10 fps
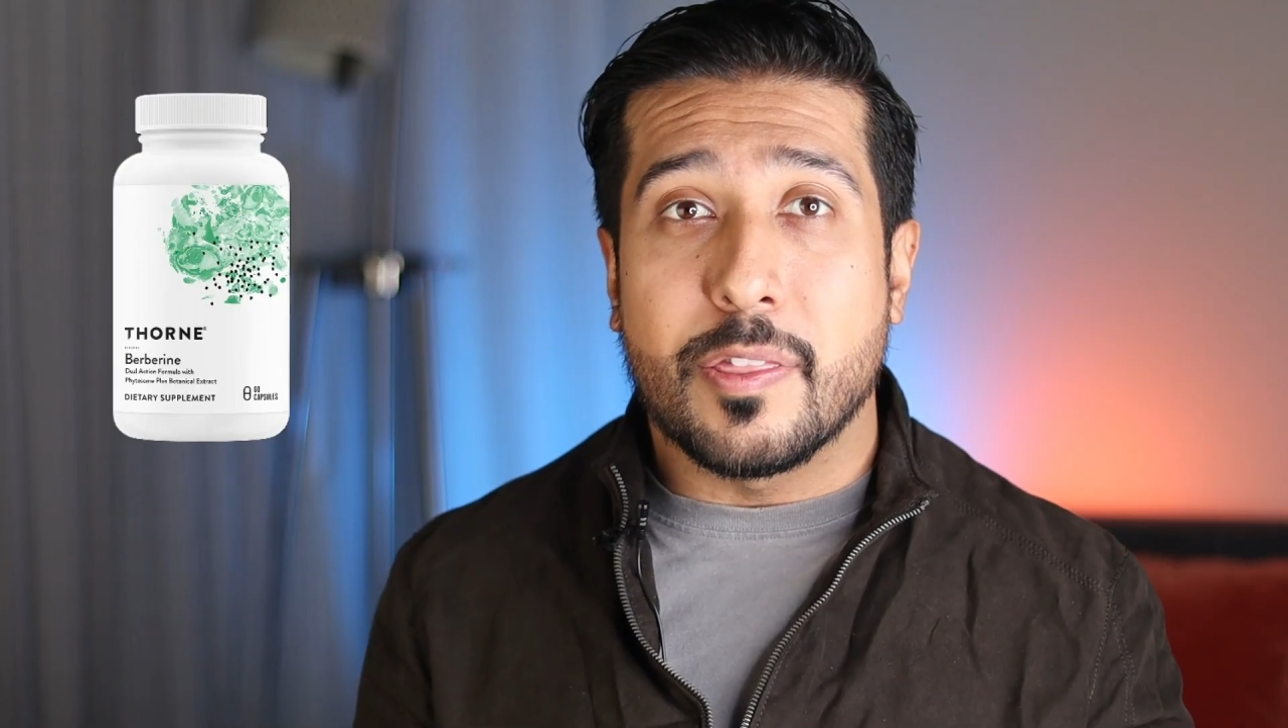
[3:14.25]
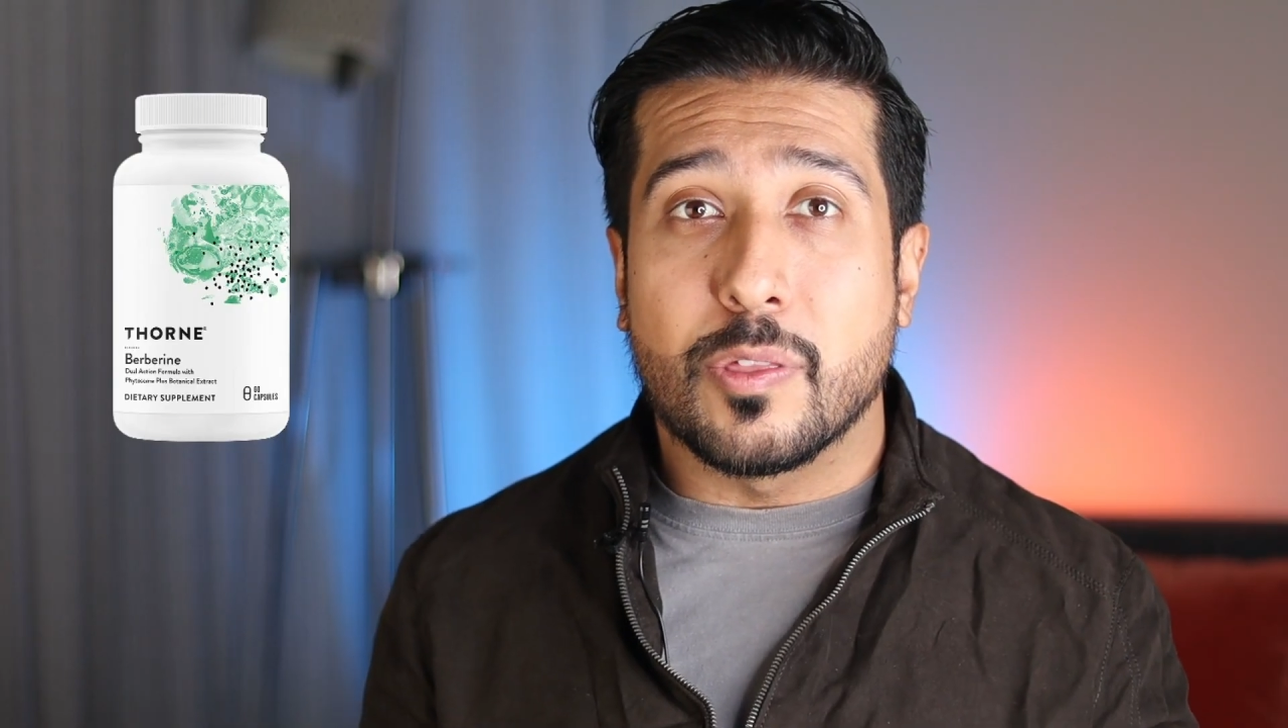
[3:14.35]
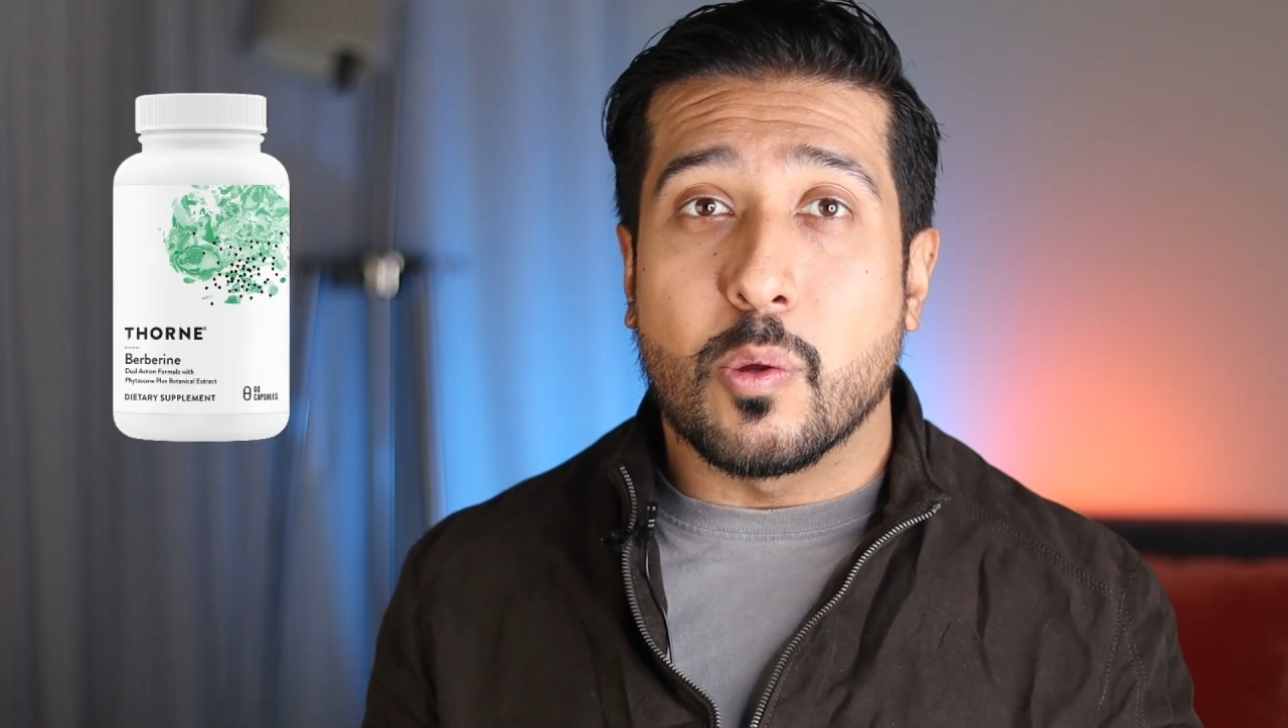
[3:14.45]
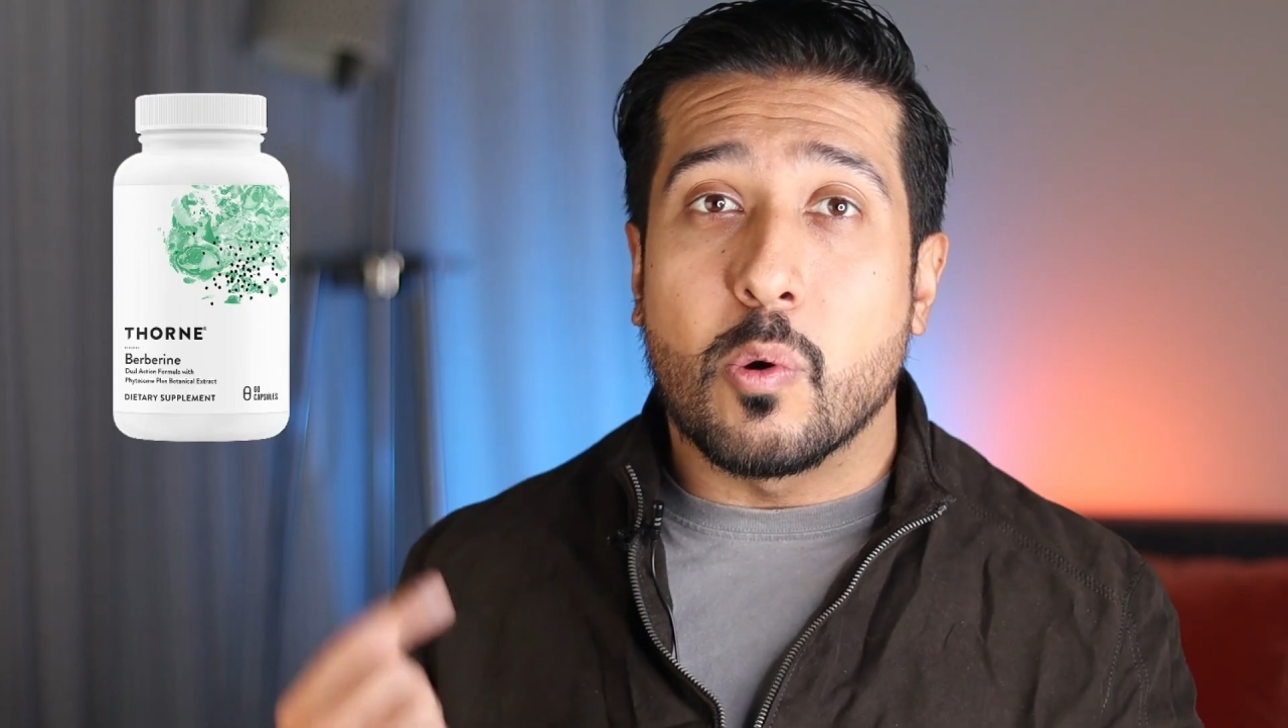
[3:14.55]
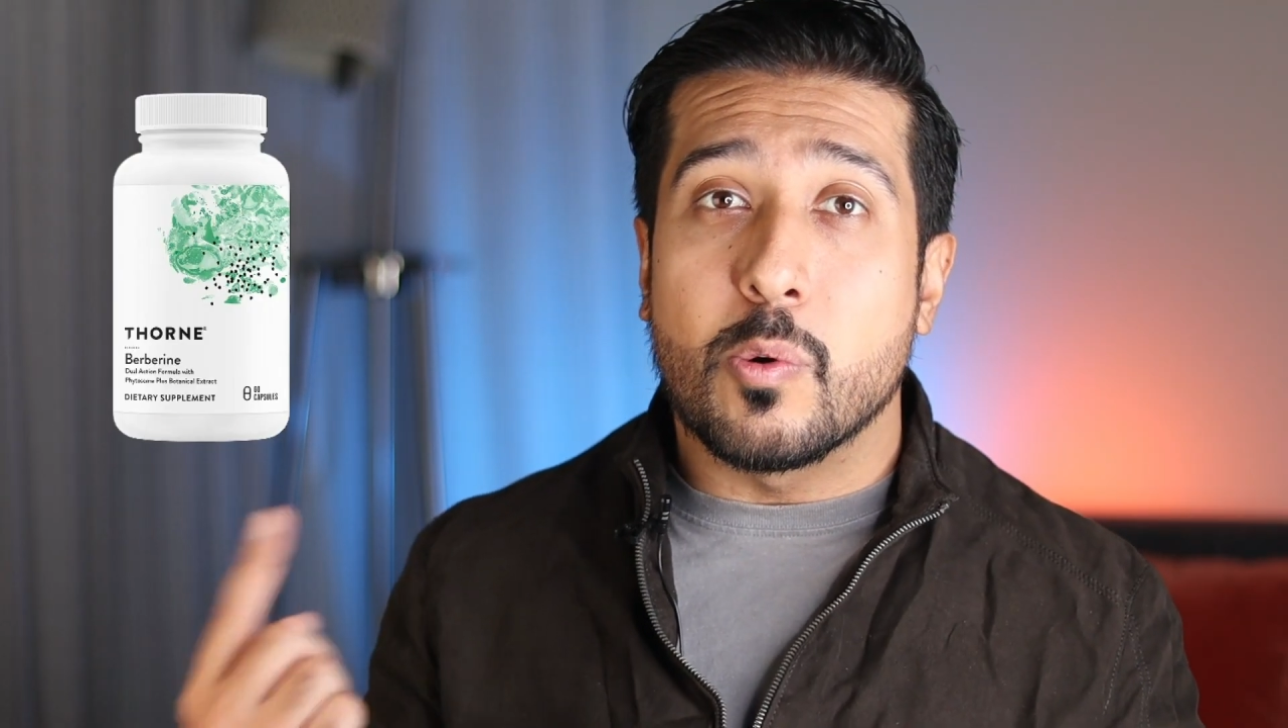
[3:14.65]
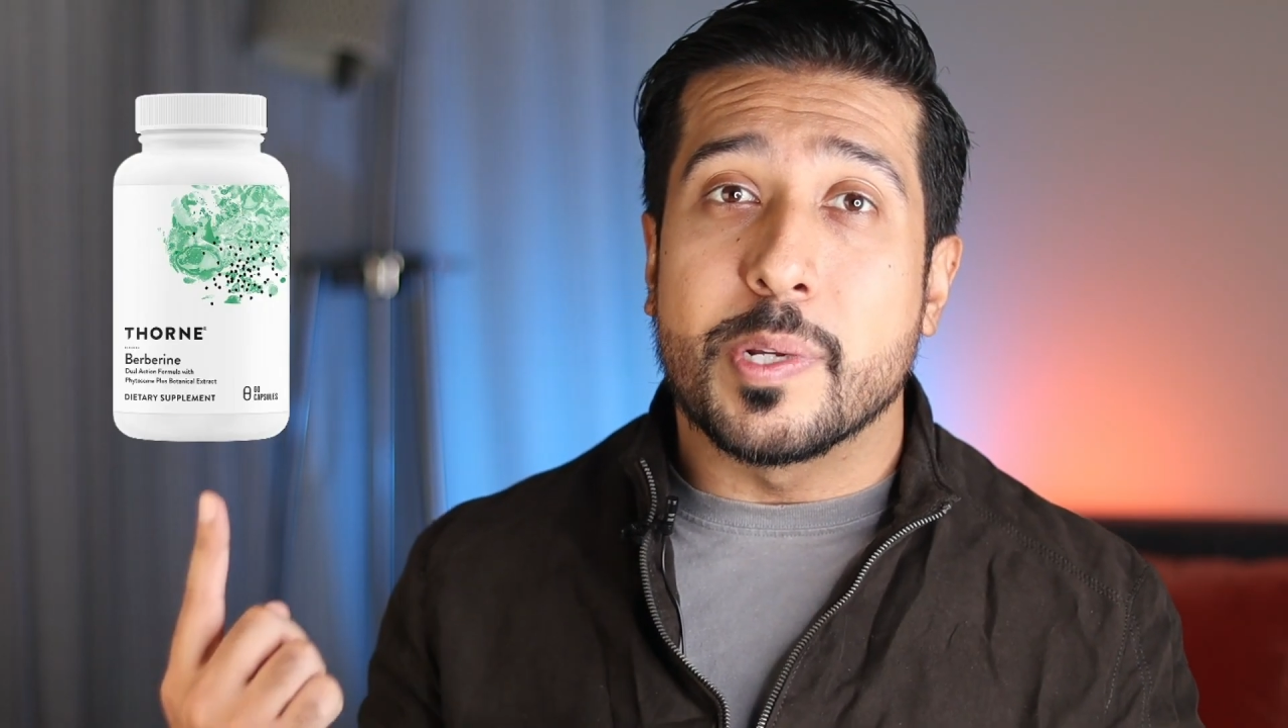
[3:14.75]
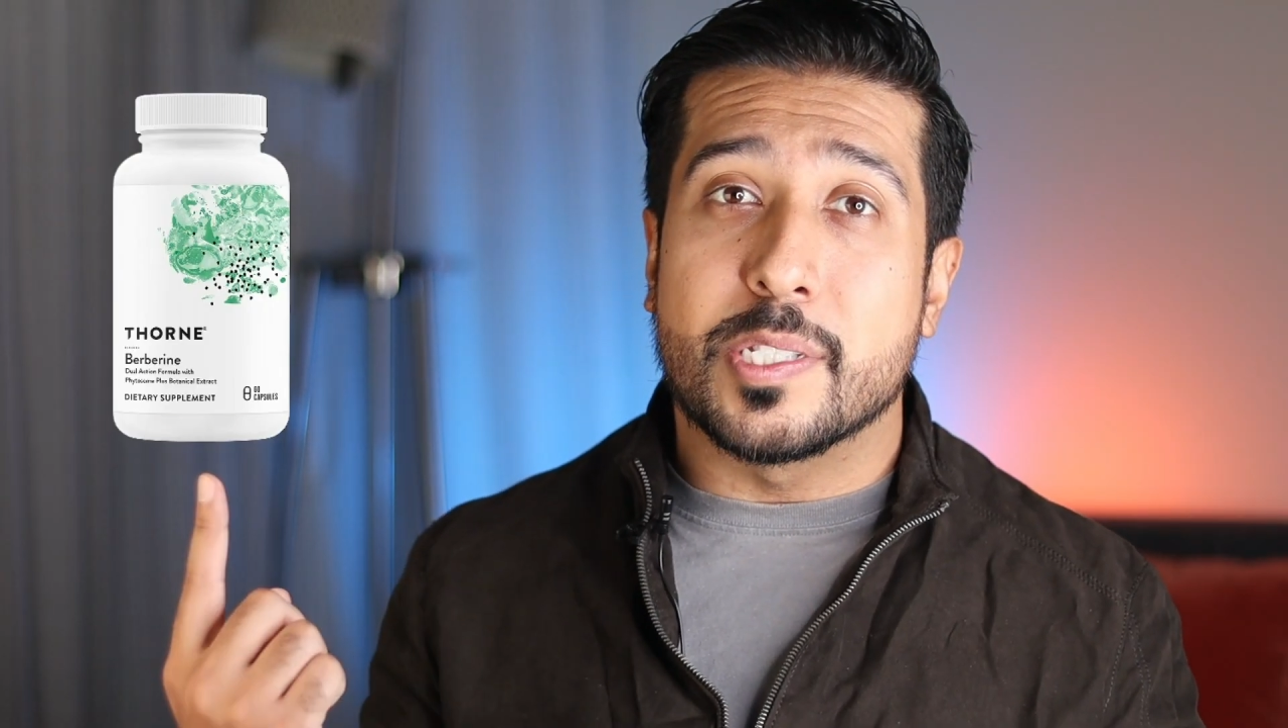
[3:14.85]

that Thorne